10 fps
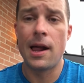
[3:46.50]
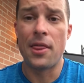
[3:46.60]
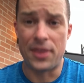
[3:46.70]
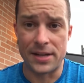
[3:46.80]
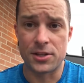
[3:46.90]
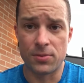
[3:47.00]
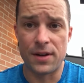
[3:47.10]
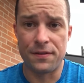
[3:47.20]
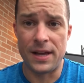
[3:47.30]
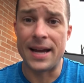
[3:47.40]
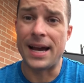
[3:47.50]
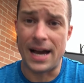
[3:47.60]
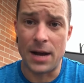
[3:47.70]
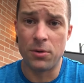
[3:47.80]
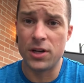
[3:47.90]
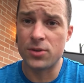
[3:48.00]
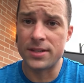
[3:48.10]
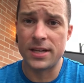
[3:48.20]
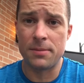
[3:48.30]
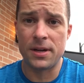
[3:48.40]
That's a red flag. I would
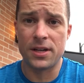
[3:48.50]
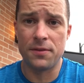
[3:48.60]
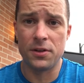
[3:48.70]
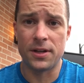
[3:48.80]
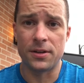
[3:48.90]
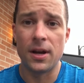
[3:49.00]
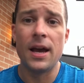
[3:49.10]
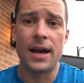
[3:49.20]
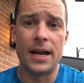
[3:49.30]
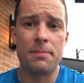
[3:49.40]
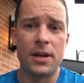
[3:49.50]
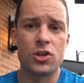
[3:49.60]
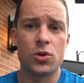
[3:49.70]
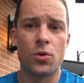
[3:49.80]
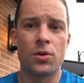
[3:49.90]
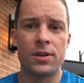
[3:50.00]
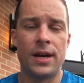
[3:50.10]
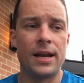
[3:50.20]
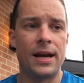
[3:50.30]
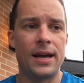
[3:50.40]
address that in my cover letter, and I'd make sure
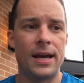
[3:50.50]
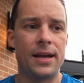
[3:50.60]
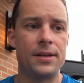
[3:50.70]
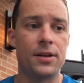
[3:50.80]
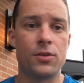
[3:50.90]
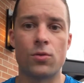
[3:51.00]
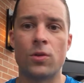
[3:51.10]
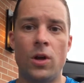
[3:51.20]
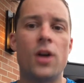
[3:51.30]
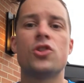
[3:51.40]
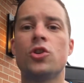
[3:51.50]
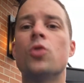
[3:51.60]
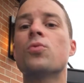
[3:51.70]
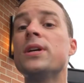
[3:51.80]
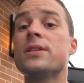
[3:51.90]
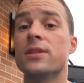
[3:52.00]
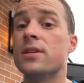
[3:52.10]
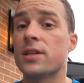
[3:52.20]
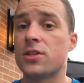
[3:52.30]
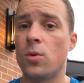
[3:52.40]
that I had logical
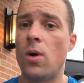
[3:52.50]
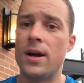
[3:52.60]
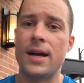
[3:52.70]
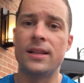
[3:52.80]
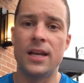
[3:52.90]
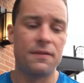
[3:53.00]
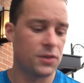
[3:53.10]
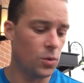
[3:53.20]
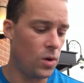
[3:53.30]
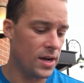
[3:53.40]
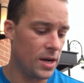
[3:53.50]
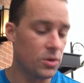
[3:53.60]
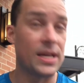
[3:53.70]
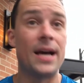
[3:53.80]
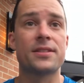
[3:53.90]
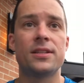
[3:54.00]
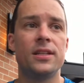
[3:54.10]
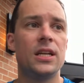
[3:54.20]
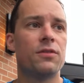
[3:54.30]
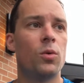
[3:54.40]
reasons as to why I left or why I was asked to
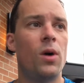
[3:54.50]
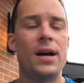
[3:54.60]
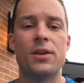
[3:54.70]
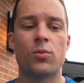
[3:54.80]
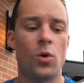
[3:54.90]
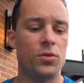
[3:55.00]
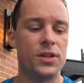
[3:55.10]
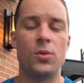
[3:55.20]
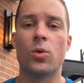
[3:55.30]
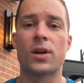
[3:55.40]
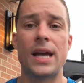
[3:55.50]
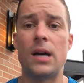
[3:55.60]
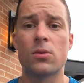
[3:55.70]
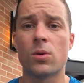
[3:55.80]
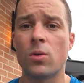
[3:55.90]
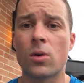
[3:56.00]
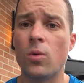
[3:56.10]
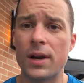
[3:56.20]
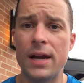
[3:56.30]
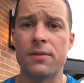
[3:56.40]
leave or why the role didn't work out or
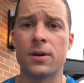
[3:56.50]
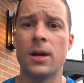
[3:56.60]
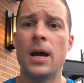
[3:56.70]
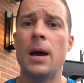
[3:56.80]
whatever.